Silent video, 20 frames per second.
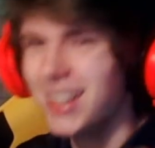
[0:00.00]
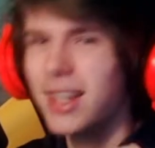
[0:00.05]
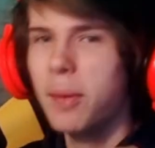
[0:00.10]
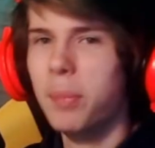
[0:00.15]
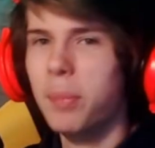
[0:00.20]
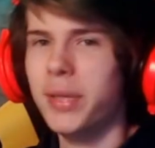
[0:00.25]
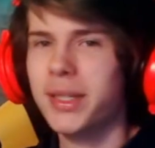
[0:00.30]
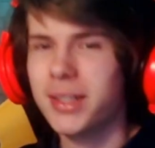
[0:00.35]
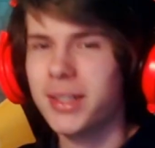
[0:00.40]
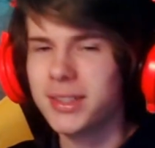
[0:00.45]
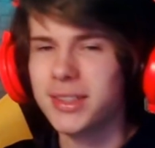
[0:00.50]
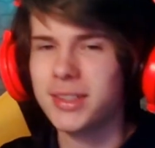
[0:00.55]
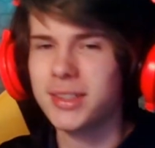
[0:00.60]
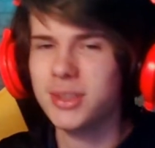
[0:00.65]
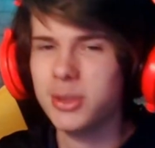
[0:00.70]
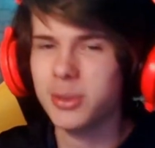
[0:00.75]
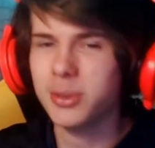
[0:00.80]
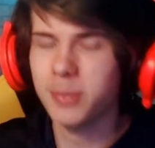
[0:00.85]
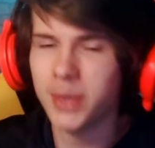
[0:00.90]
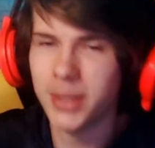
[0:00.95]
because it
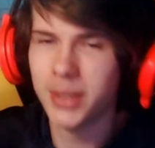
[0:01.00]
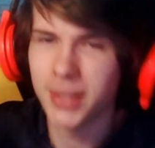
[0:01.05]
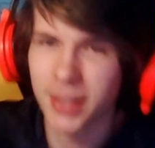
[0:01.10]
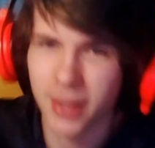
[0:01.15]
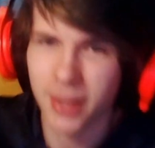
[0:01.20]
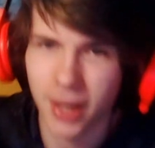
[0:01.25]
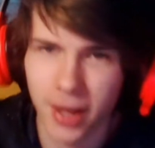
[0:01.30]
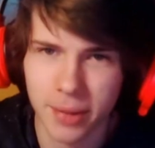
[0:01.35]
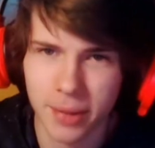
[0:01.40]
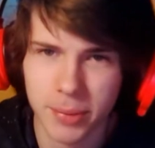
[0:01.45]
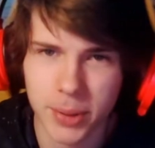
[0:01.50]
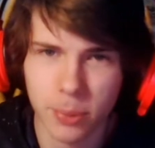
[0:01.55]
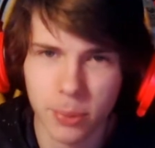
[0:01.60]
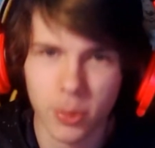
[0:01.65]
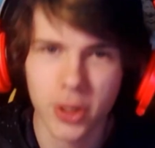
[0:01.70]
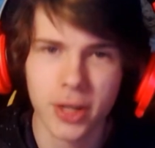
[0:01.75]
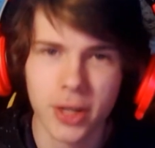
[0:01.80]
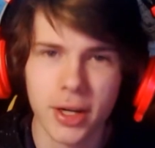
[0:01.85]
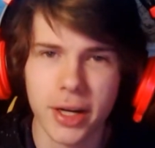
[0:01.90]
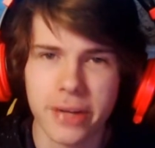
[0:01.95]
took me, I mean,
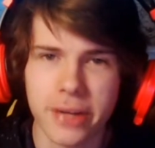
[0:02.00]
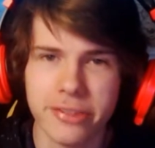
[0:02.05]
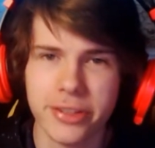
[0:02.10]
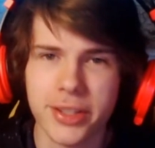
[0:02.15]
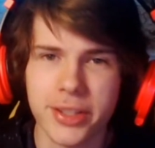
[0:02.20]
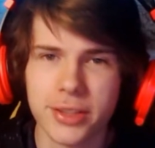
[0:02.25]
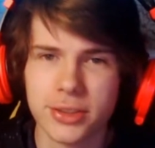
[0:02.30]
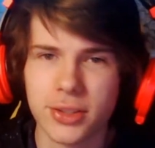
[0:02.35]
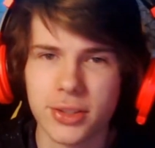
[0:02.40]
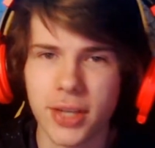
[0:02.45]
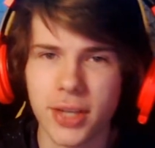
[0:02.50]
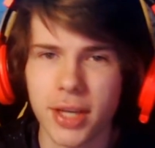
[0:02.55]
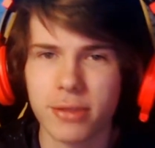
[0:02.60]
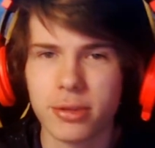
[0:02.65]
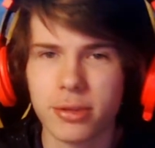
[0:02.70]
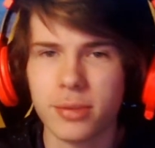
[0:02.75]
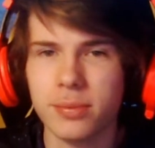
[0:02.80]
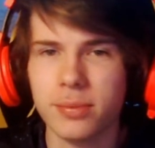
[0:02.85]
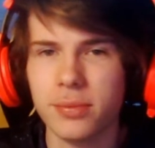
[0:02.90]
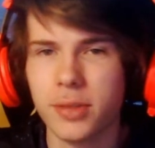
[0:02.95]
one and a half year to get
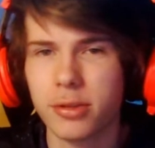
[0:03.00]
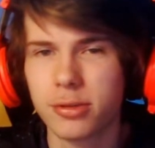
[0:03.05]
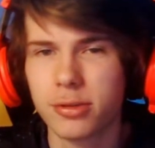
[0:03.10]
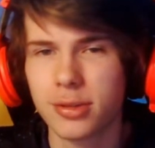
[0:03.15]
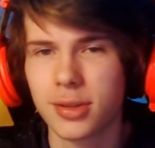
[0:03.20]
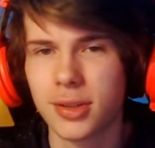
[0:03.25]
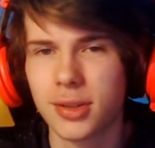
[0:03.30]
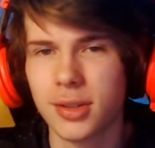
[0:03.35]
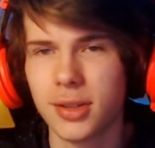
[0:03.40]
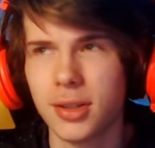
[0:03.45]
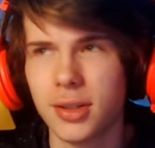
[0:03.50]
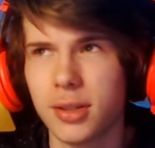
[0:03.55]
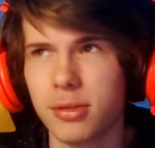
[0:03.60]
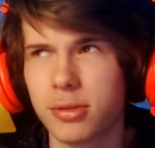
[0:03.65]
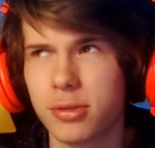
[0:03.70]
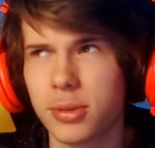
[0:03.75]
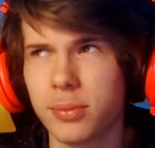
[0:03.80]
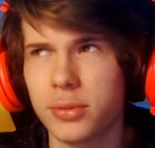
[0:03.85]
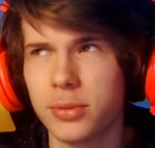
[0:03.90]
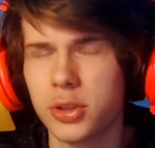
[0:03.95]
from for, uh,
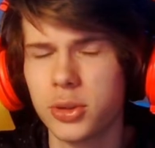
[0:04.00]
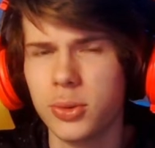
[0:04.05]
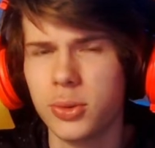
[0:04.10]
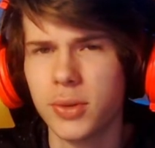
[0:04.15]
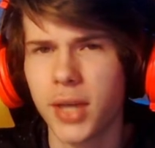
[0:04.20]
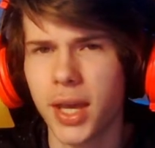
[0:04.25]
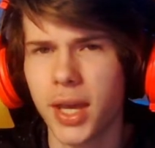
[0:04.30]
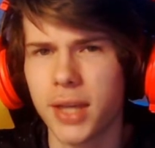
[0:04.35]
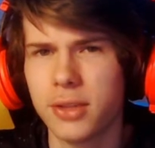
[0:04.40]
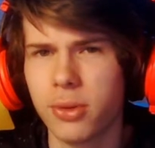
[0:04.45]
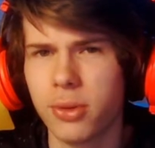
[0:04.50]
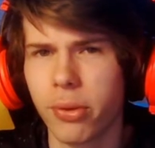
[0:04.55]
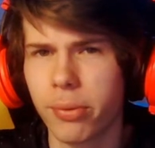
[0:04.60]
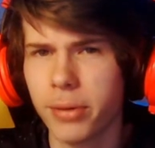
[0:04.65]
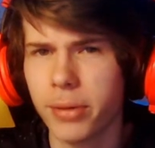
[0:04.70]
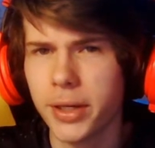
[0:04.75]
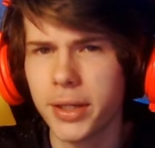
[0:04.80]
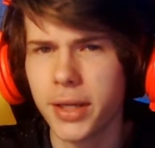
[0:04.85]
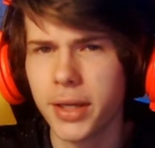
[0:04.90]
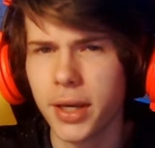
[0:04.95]
from two K to
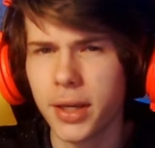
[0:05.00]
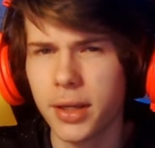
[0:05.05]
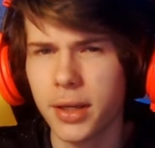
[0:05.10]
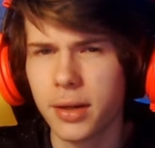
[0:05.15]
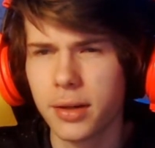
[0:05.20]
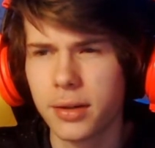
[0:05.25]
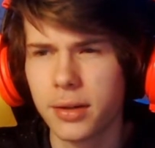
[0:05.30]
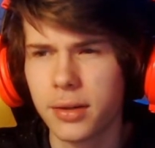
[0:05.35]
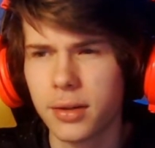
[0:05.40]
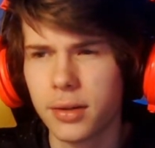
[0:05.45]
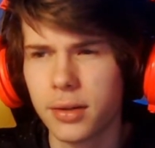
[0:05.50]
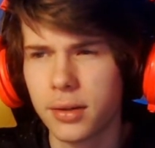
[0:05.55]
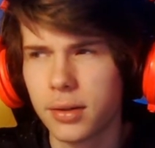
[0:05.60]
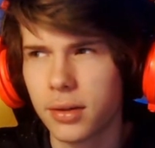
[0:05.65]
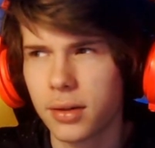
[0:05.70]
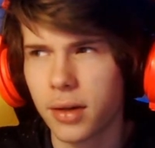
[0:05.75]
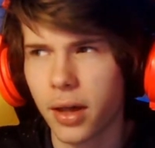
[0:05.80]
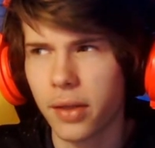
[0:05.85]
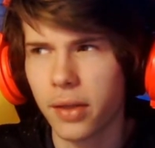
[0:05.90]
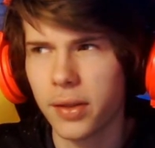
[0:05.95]
three K.
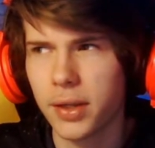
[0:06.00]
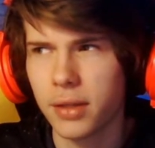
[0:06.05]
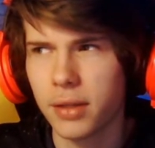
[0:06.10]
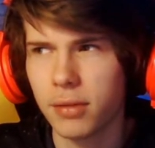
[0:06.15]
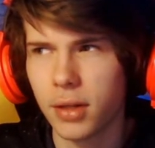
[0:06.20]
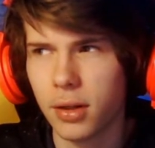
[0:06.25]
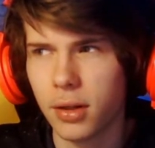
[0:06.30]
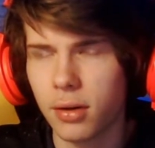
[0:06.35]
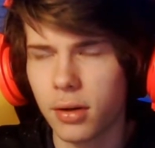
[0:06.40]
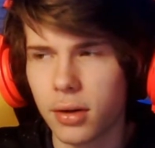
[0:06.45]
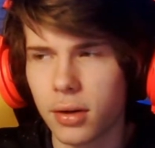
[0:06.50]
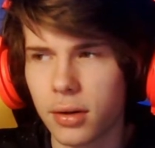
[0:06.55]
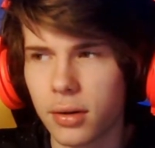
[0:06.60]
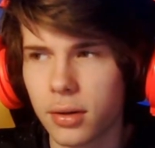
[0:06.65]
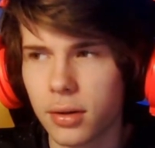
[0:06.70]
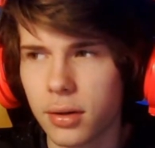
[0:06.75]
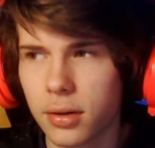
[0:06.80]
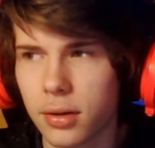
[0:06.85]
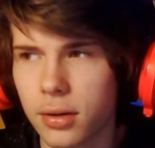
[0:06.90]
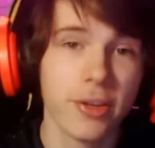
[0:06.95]
I think even
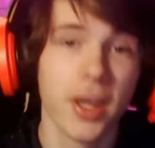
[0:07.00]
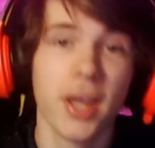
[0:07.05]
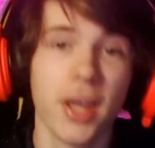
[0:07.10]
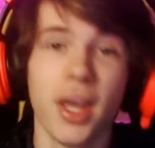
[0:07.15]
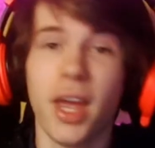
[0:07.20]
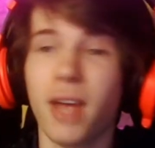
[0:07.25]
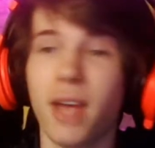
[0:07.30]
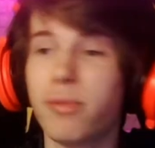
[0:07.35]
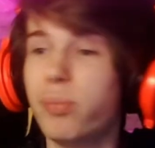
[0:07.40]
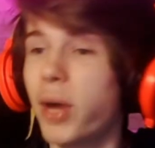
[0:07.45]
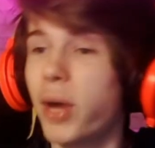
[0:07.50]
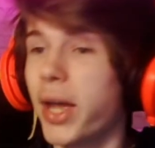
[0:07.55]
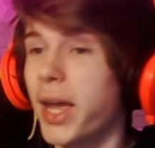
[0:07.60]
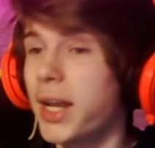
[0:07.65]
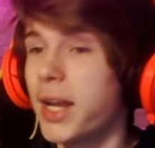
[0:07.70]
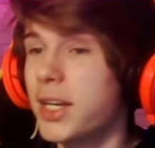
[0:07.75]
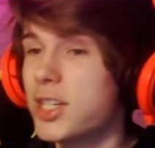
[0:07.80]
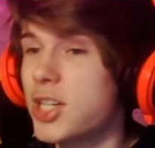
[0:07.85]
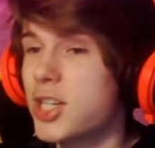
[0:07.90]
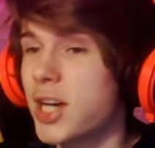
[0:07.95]
longer. If by
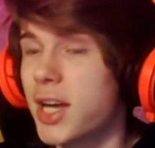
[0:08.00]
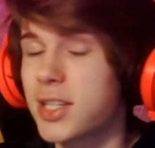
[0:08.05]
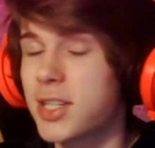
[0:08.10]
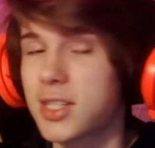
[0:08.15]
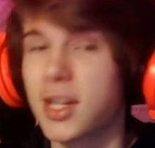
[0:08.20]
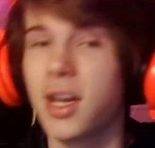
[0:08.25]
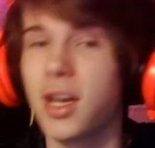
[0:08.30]
any chance